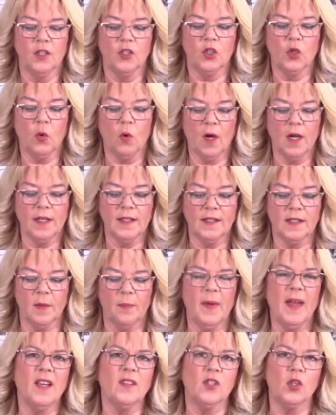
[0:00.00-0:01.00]
twice,
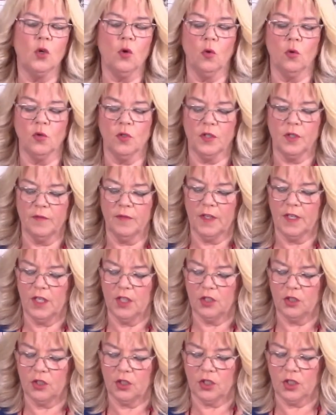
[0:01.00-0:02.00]
about 1/4
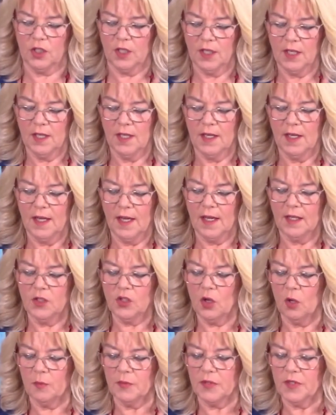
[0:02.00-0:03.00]
inch, and
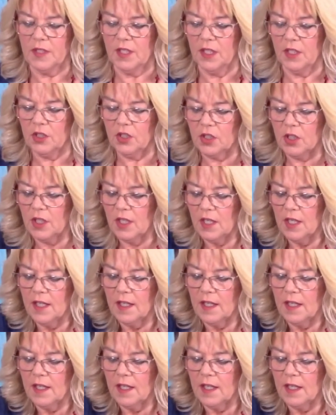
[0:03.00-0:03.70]
top stitch.